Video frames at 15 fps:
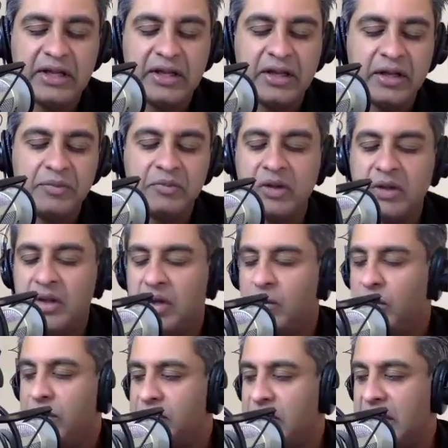Um,
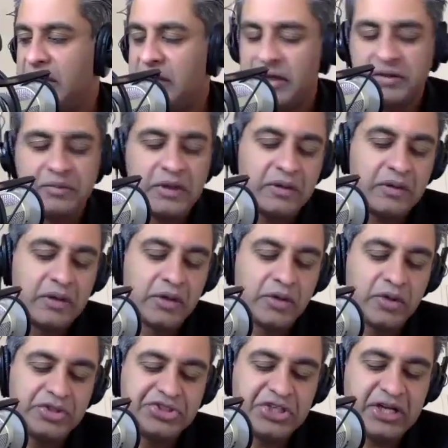we've got a,
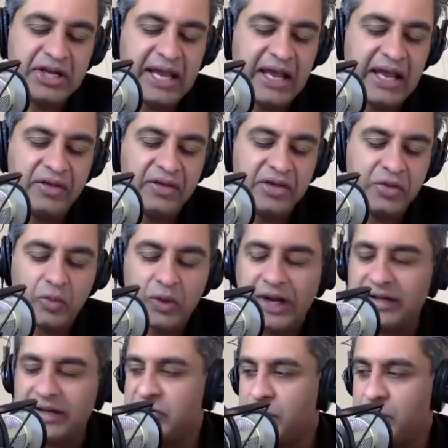Christian Allen and
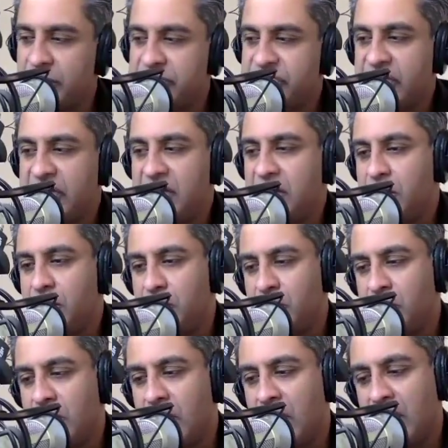Rod Zabriskie,
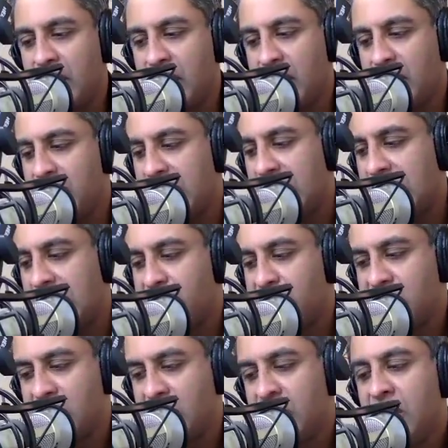who are
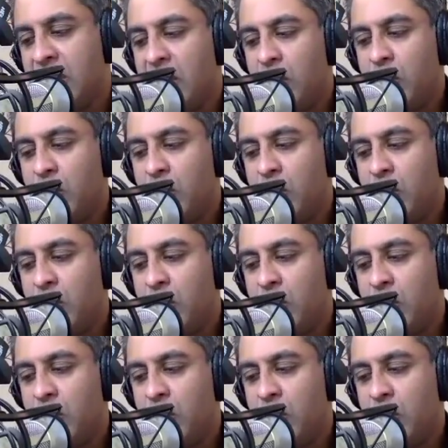our